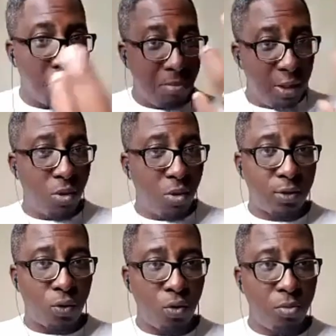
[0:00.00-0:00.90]
class
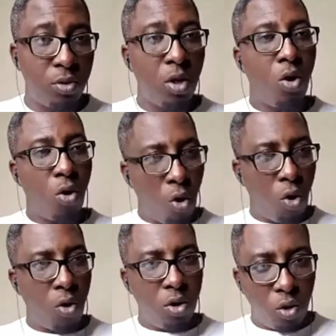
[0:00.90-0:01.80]
homes or
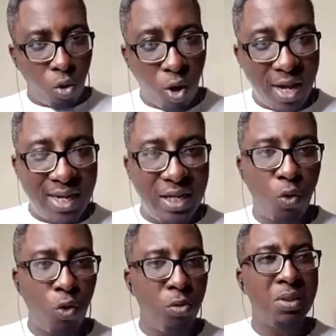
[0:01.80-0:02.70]
low earning
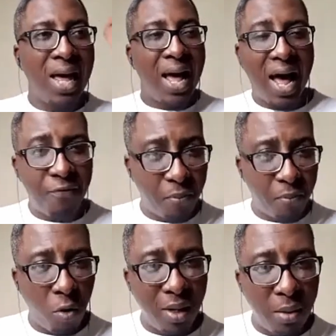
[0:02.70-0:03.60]
homes have a
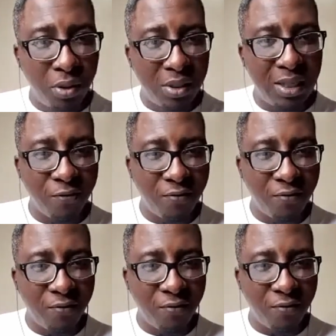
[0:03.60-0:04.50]
problem putting a
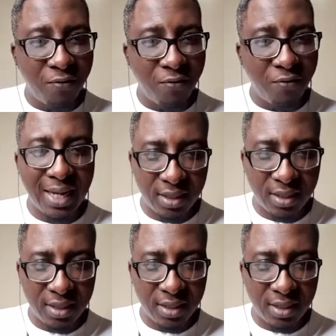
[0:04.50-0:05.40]
value on their
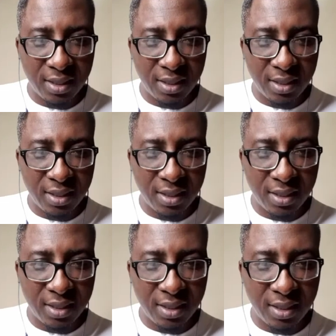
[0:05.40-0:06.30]
skill.
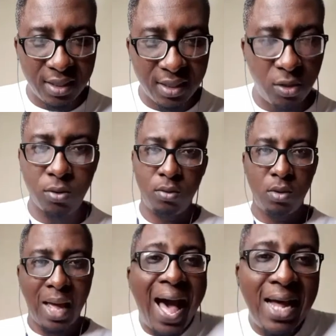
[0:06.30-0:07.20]
I had
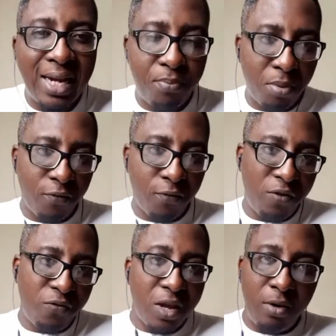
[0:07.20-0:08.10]
that problem for a
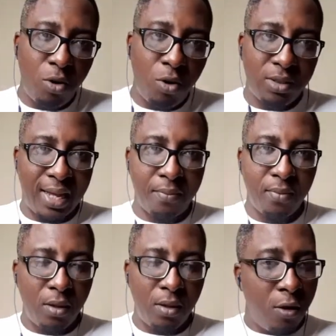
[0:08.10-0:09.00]
very long time.
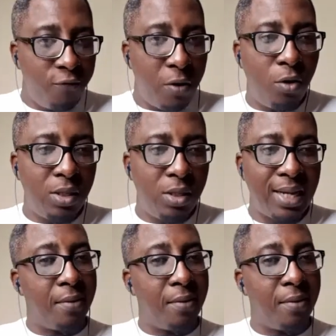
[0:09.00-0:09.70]
Very long time.